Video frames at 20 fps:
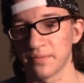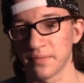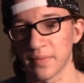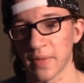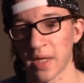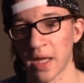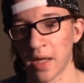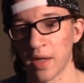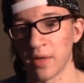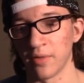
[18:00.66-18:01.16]

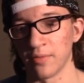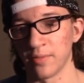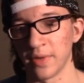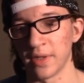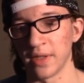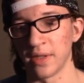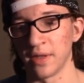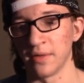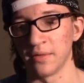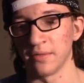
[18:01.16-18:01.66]
helped
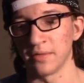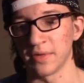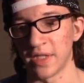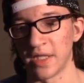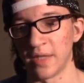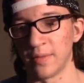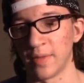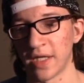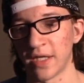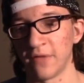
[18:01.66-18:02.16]
me
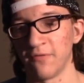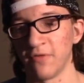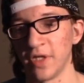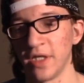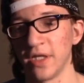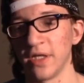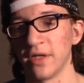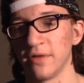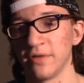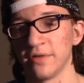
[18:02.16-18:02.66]
keep making
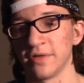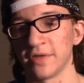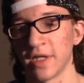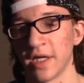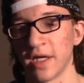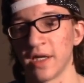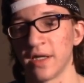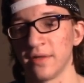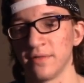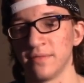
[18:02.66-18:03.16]
videos,
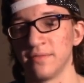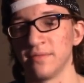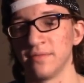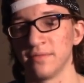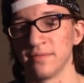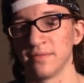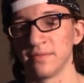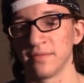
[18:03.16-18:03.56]
and